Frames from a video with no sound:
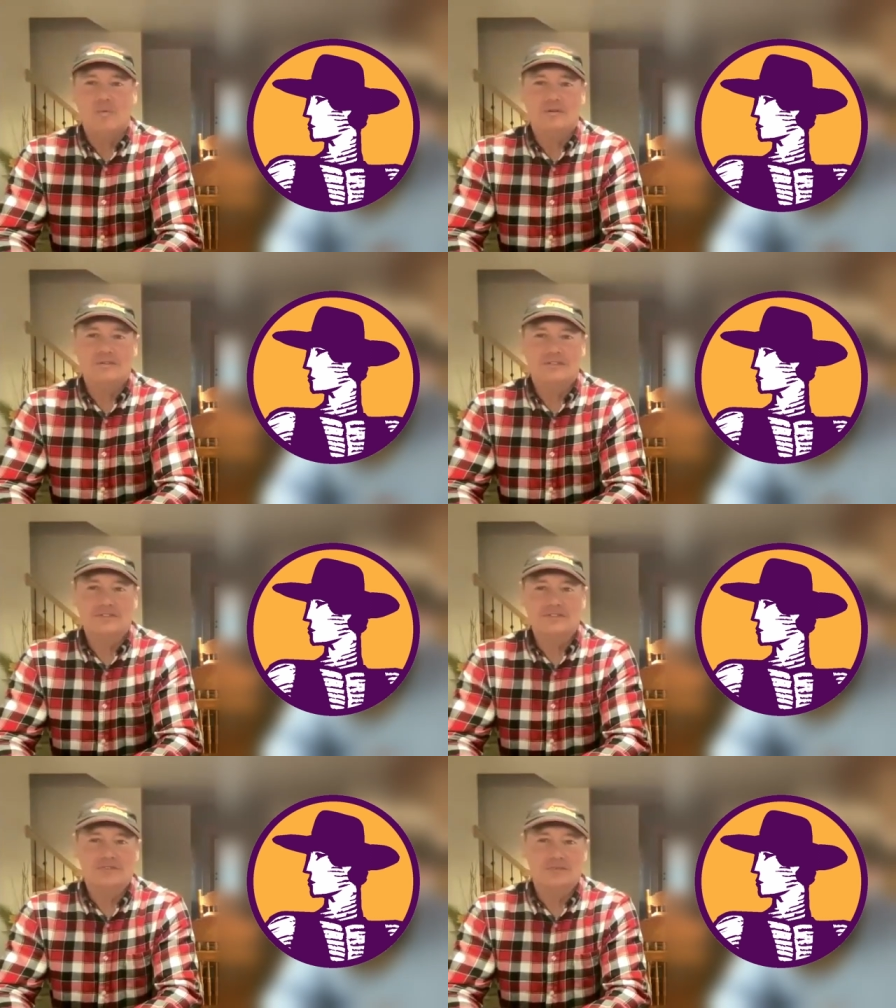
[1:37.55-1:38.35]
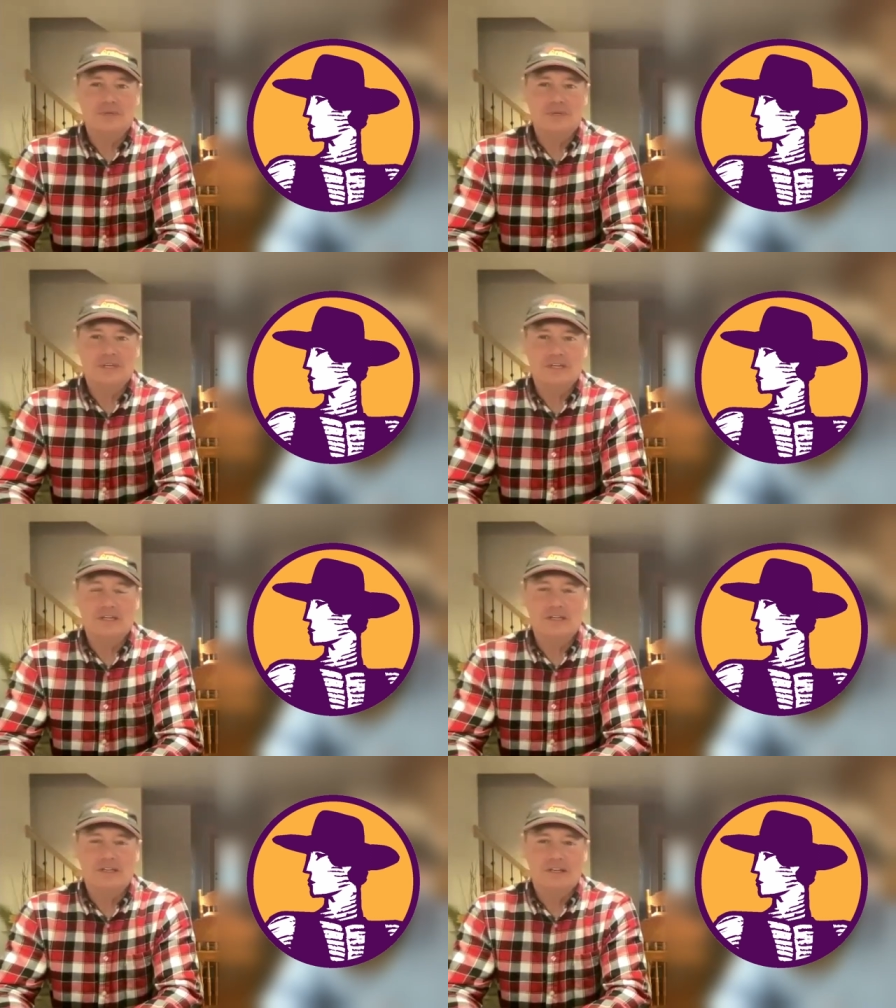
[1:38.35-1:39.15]
want this to
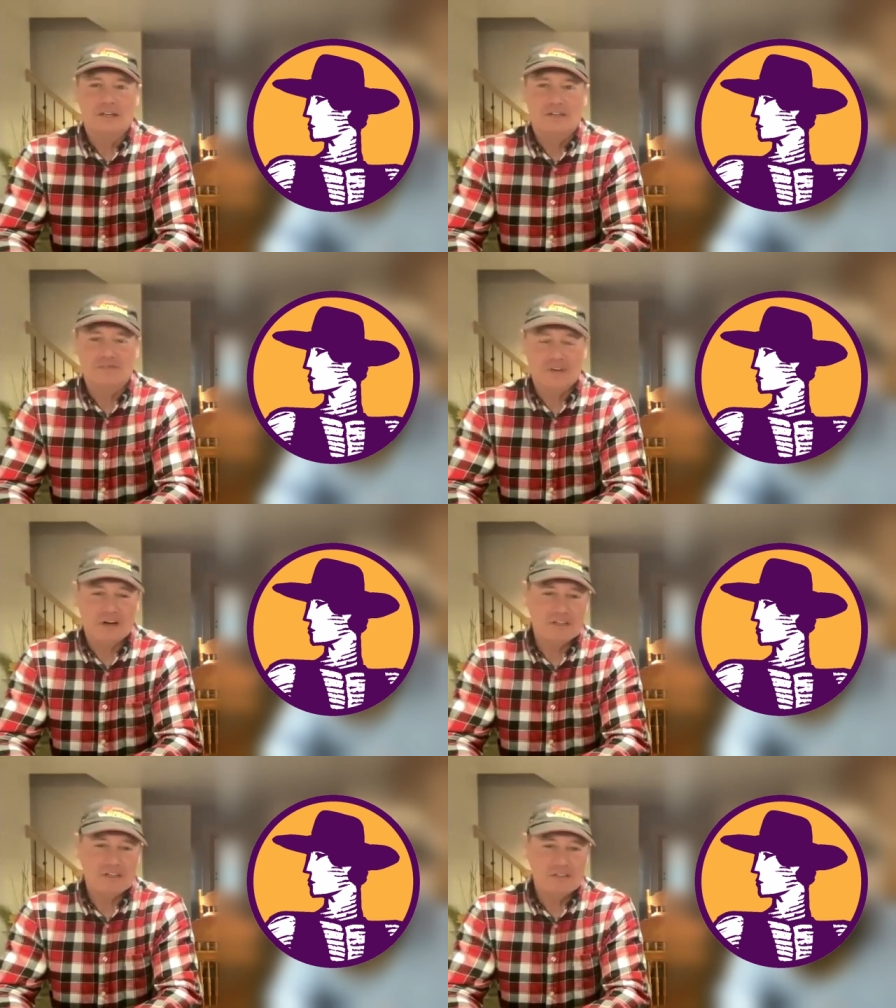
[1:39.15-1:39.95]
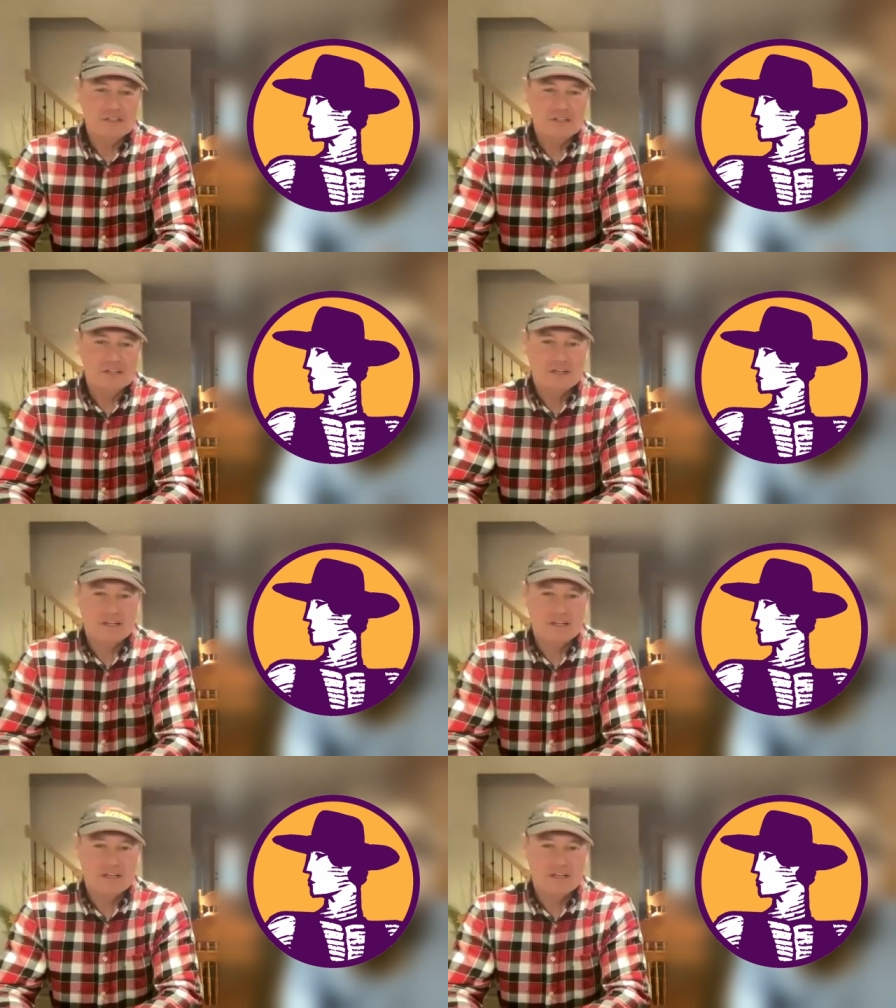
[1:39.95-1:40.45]
be fun,